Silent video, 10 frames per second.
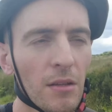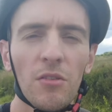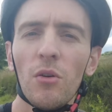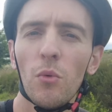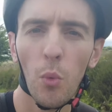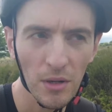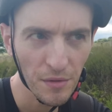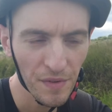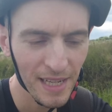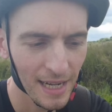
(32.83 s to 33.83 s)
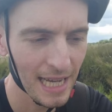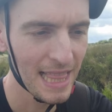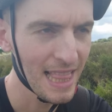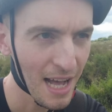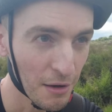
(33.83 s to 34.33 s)
So one thing I
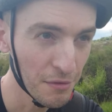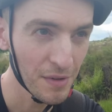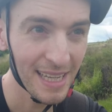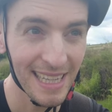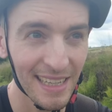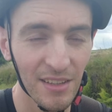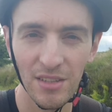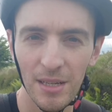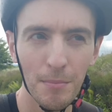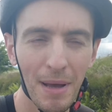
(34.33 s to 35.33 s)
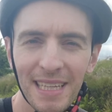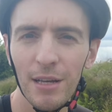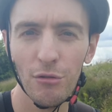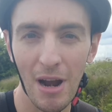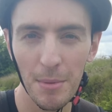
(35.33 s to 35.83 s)
love is
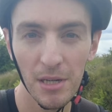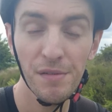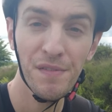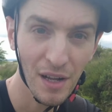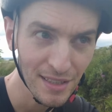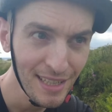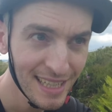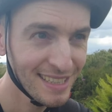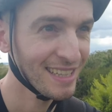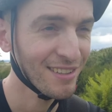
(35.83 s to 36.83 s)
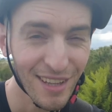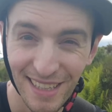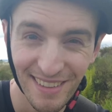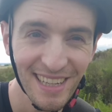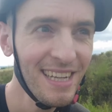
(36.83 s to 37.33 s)
making grammar fun and
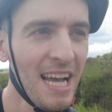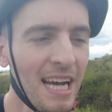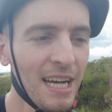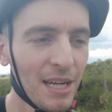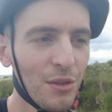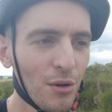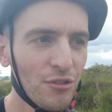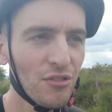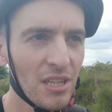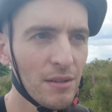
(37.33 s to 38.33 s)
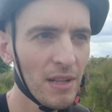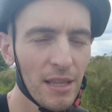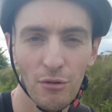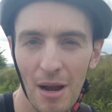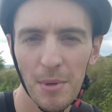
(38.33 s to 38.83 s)
exciting and not just kind of
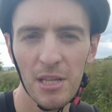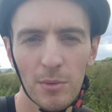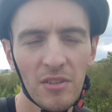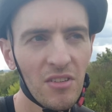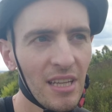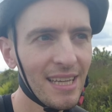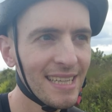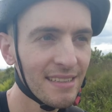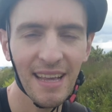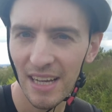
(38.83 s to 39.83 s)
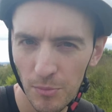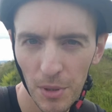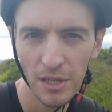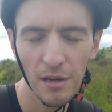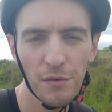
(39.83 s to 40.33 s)
like the grammar you would see in a
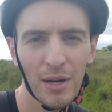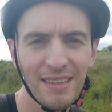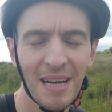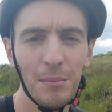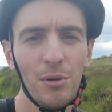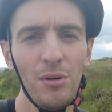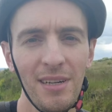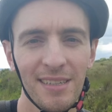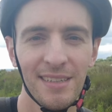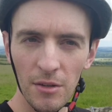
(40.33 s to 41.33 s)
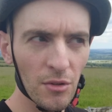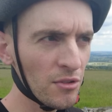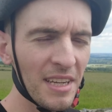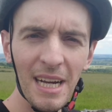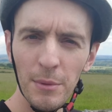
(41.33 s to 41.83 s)
textbook, for example. So
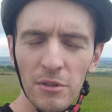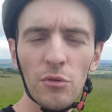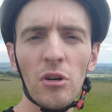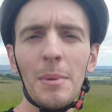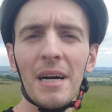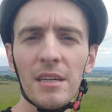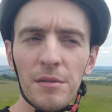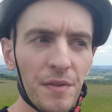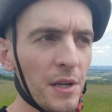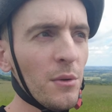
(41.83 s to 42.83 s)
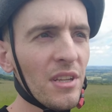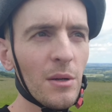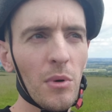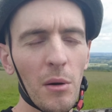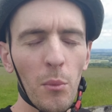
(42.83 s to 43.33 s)
today I want to talk about a
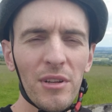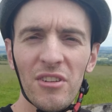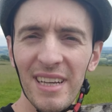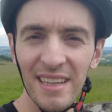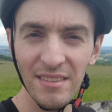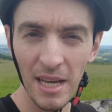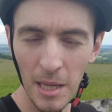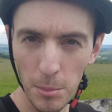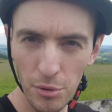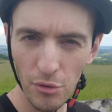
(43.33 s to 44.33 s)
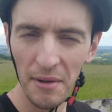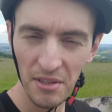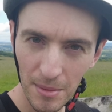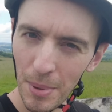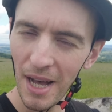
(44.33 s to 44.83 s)
confusing one, which is
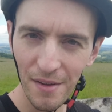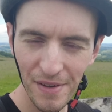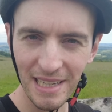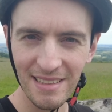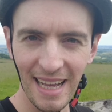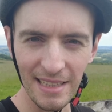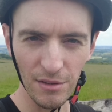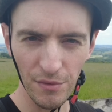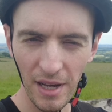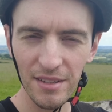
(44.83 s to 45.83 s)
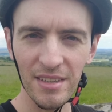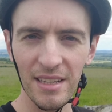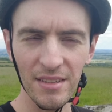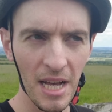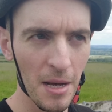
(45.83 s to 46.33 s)
present perfect tense
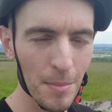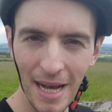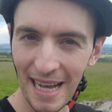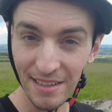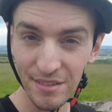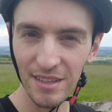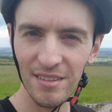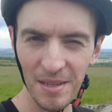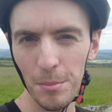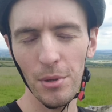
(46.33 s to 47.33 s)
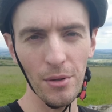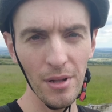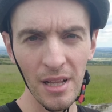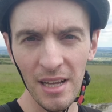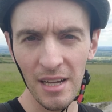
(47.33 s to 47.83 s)
versus past
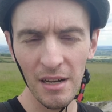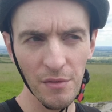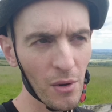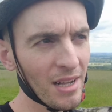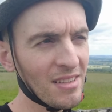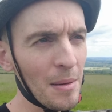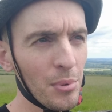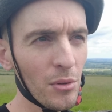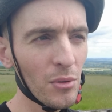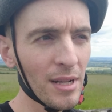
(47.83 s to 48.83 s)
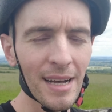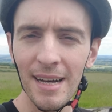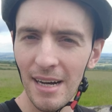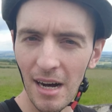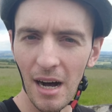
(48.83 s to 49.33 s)
simple. For example,
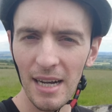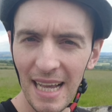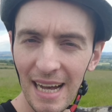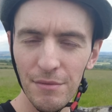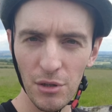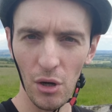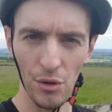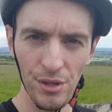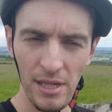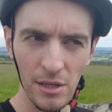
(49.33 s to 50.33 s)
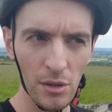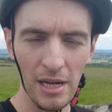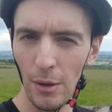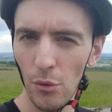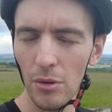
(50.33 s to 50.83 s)
I have gone
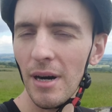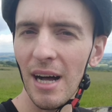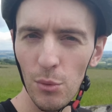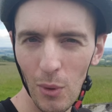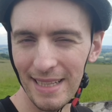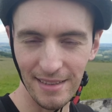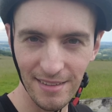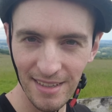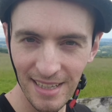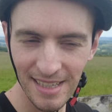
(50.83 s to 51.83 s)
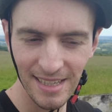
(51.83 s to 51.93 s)
or I went.